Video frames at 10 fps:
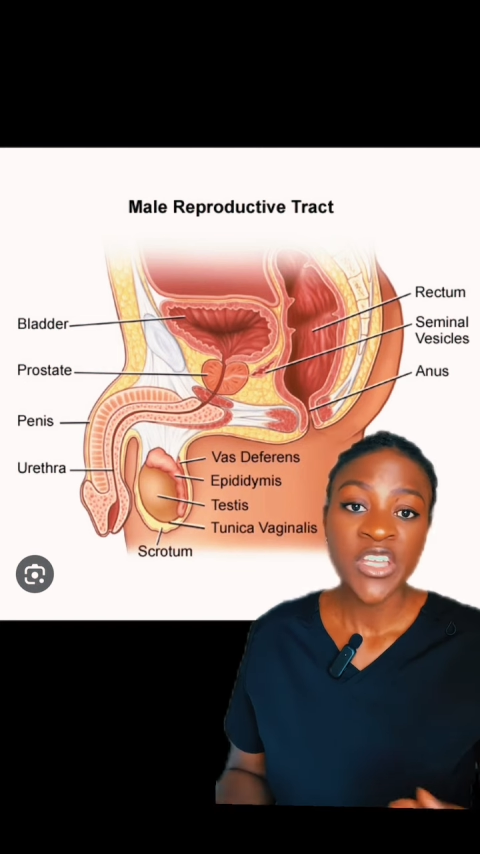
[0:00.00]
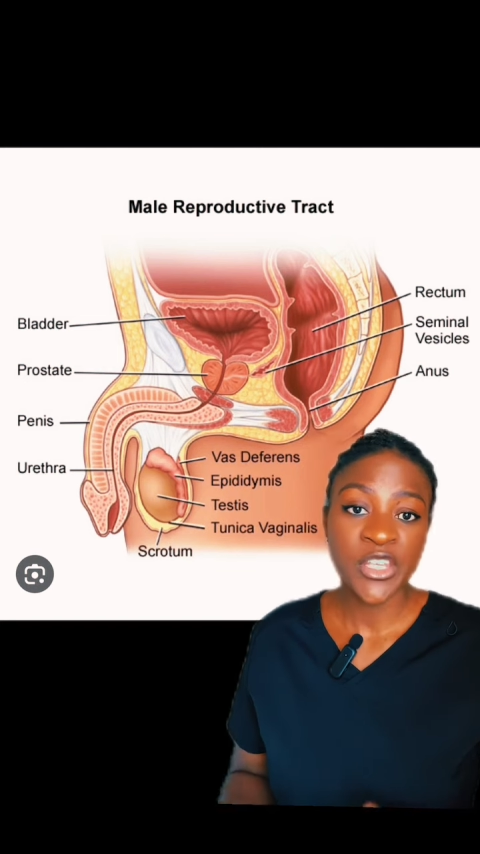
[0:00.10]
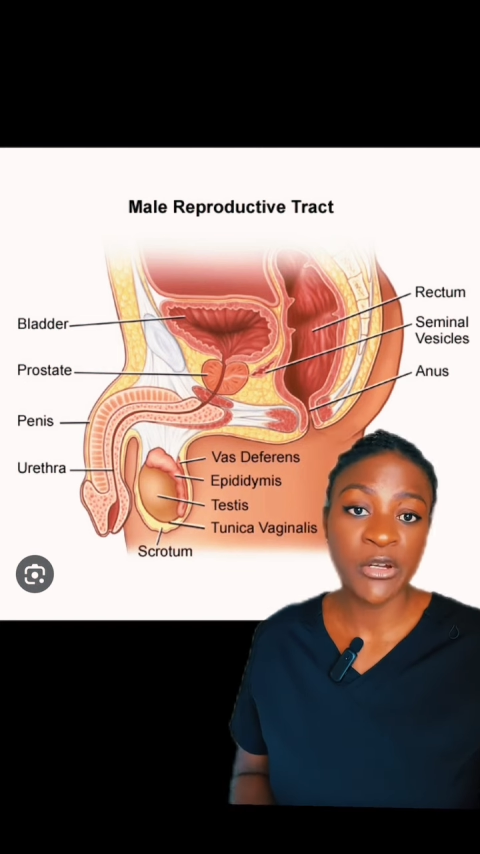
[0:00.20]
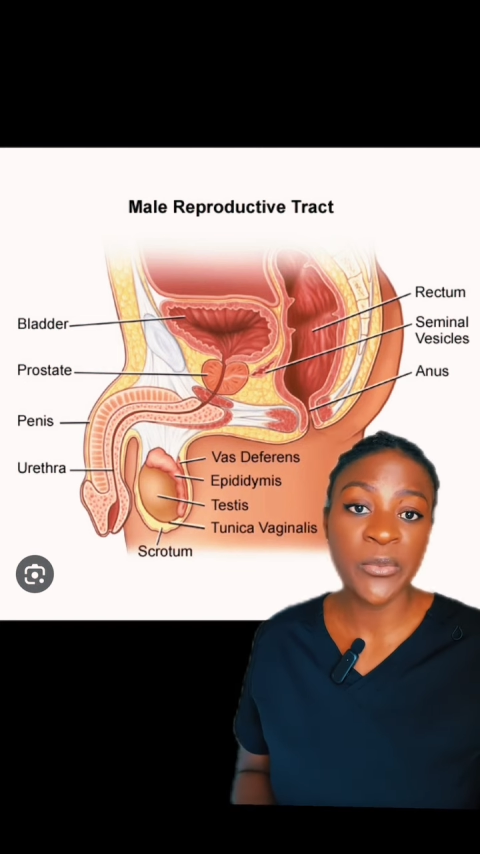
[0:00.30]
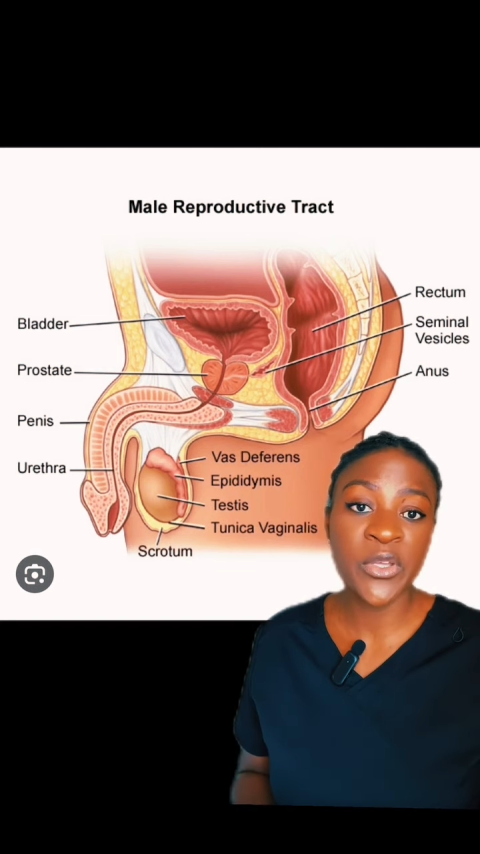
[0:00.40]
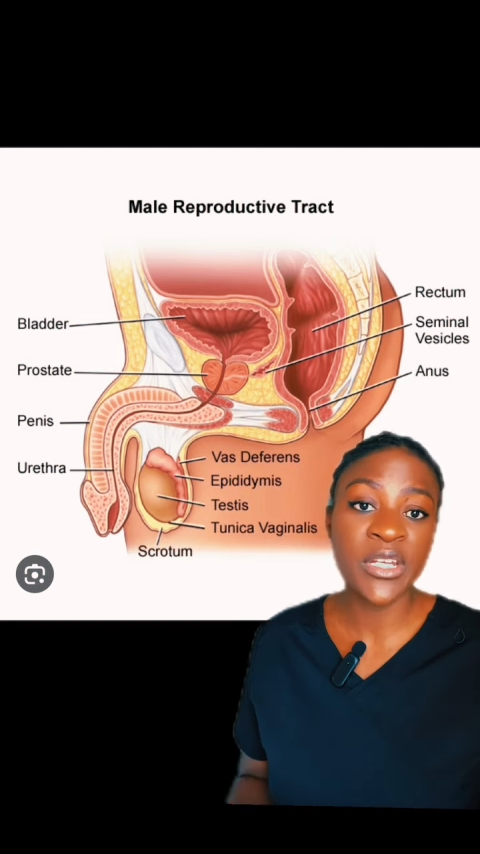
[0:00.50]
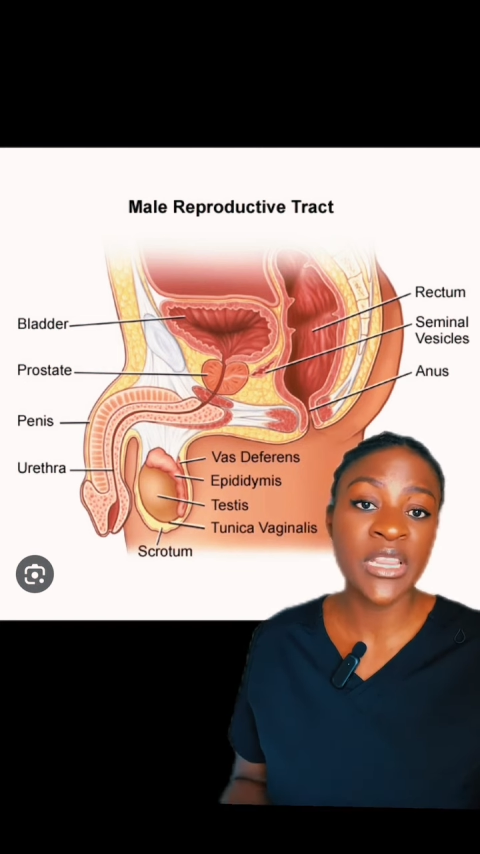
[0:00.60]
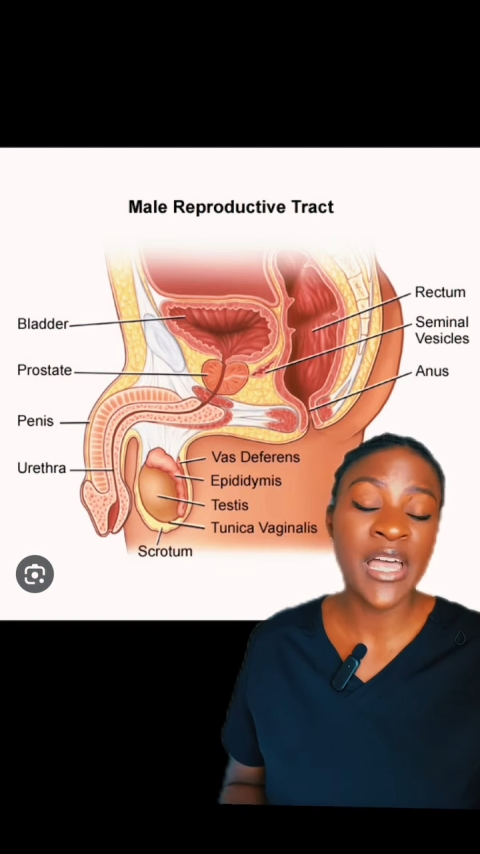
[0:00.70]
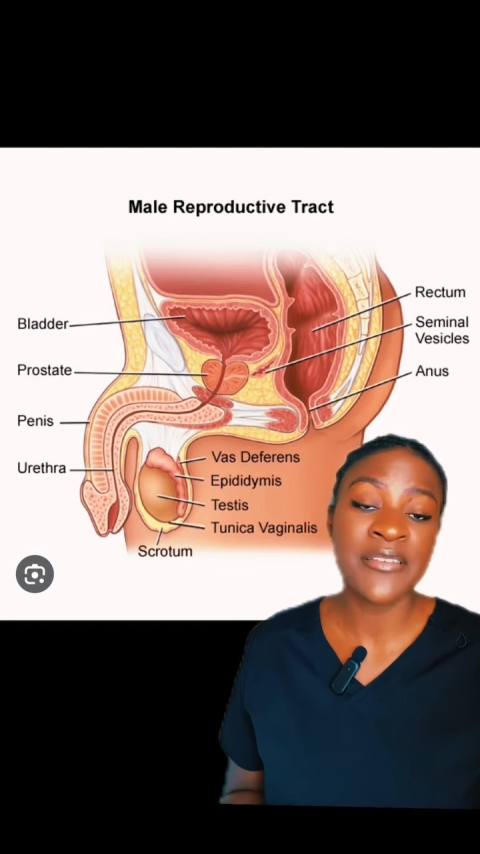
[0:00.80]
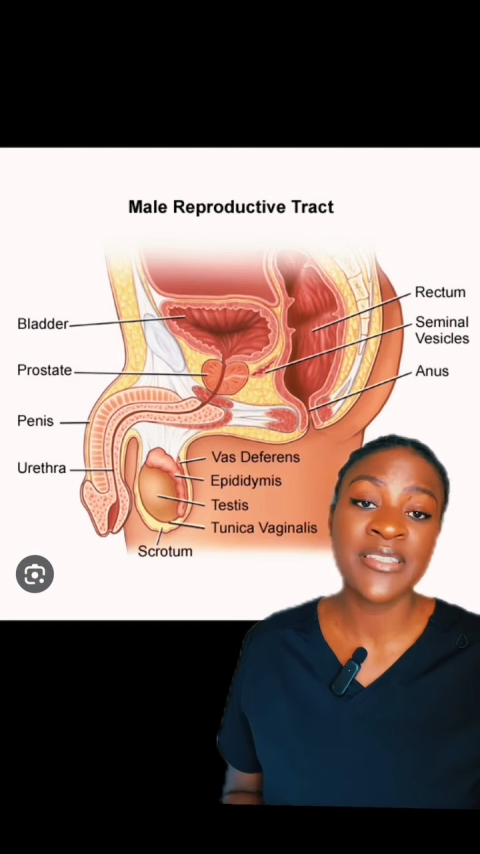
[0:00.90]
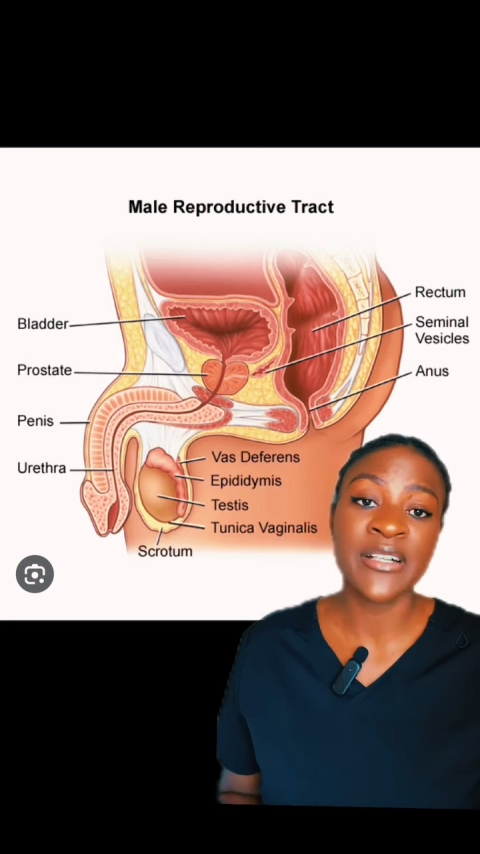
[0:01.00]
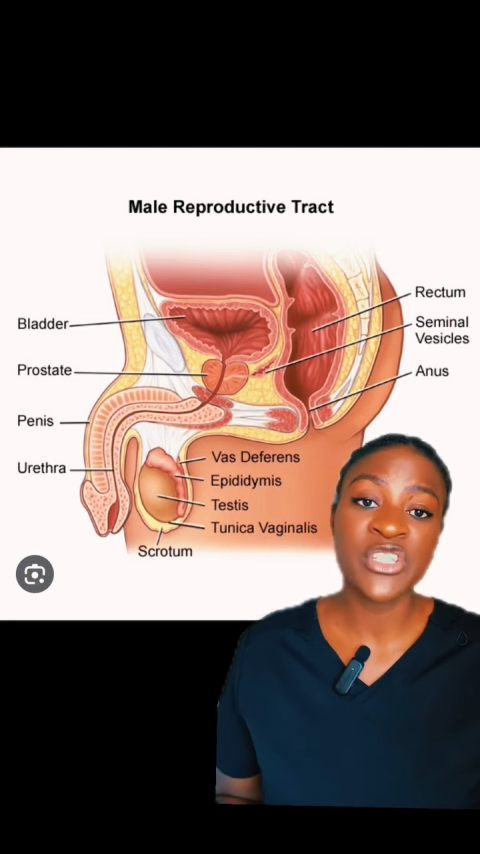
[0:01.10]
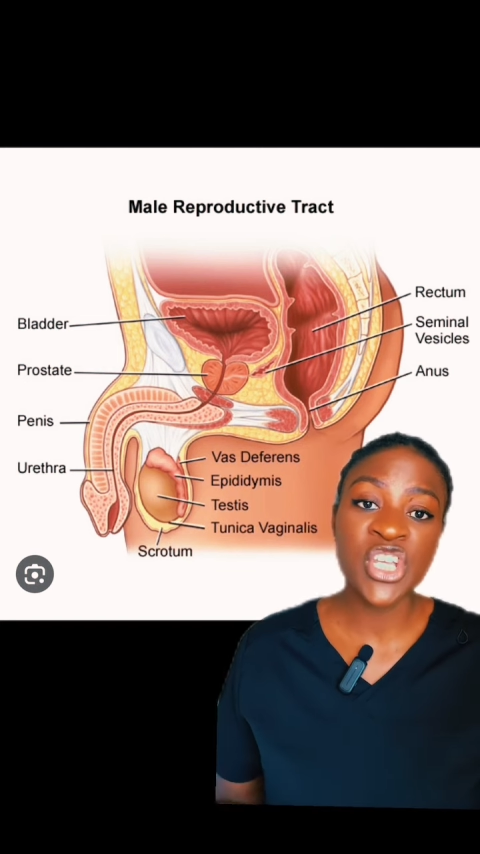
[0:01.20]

therapeutic lifestyle